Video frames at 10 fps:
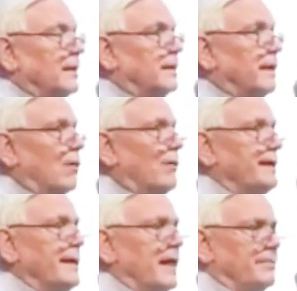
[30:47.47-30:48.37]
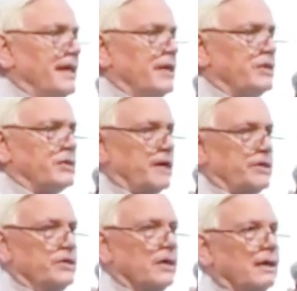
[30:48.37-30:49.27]
Now what that means
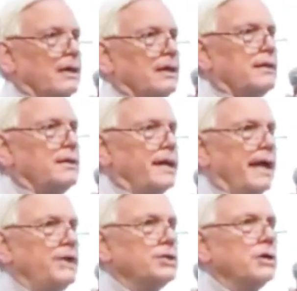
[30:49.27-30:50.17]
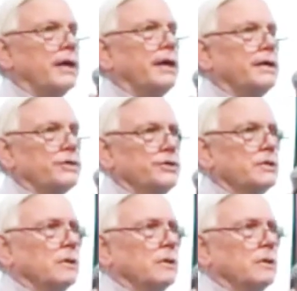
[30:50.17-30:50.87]
is, nature is